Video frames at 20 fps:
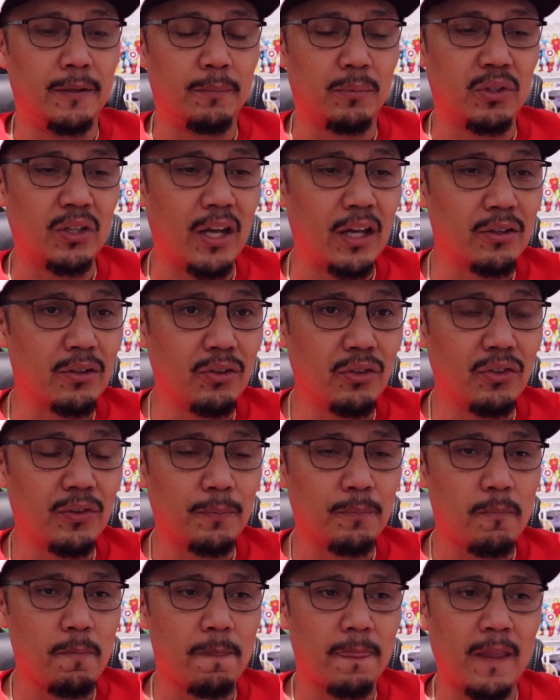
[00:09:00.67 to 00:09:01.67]

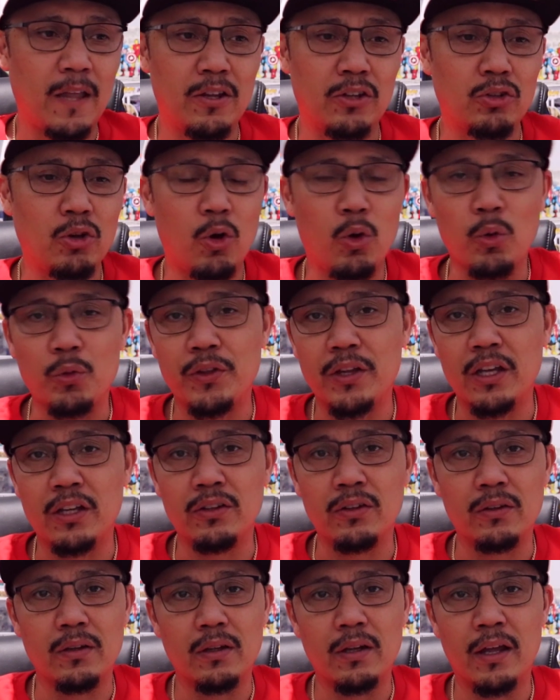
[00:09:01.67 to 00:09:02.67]
Sanders and this whole
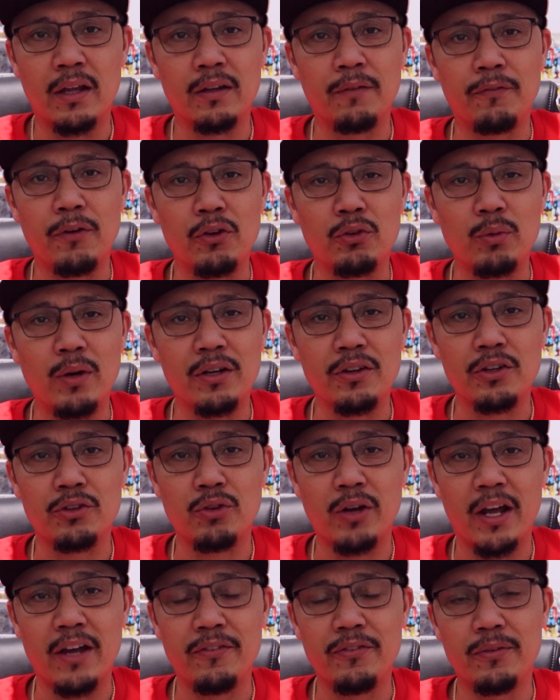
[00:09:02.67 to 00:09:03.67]
thing in first round of the
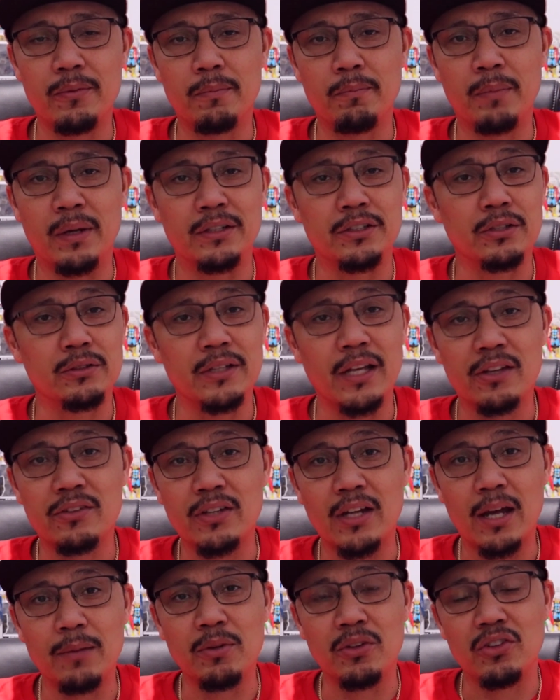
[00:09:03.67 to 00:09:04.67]
draft. But until next
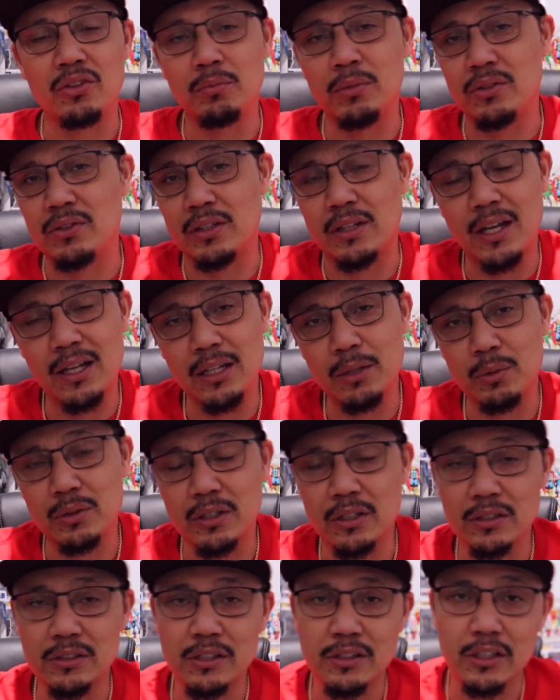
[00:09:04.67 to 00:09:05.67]
time, this is Mr. Kelly
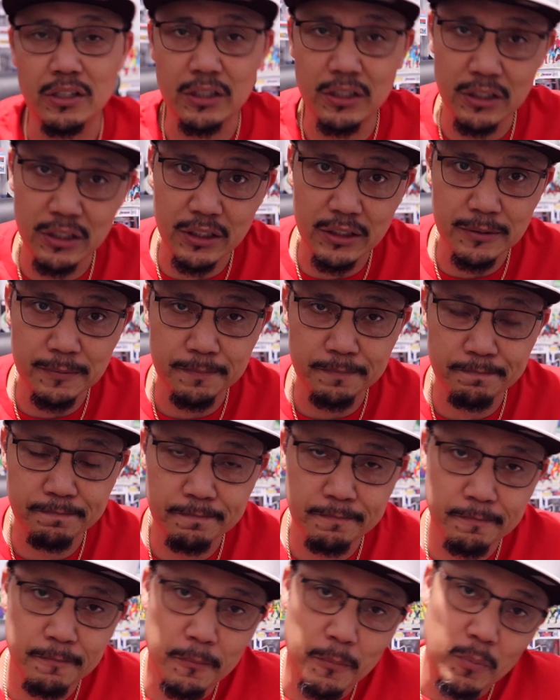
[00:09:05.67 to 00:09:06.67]
with Good to the Hood.
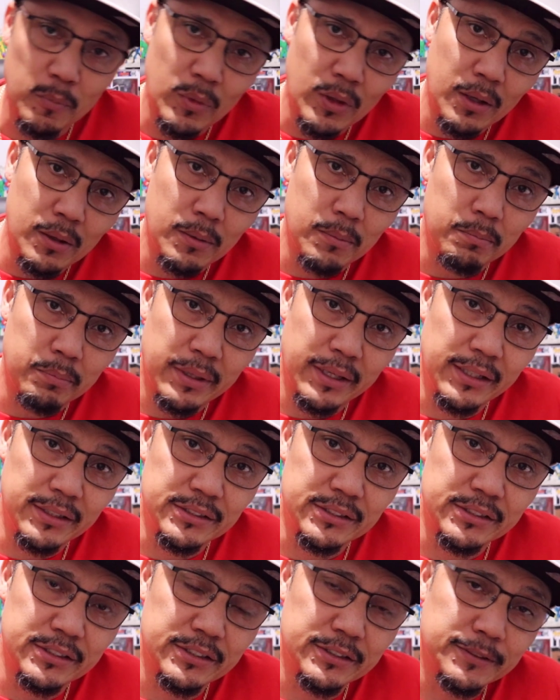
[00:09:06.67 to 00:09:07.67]

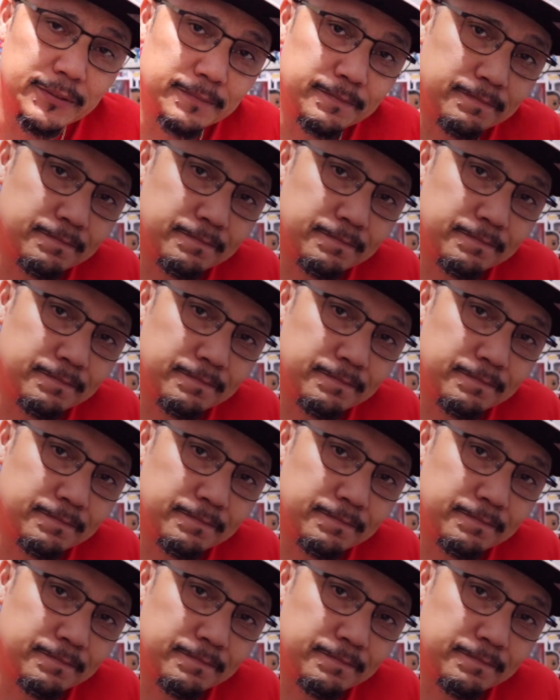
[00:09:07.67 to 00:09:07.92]
Peace.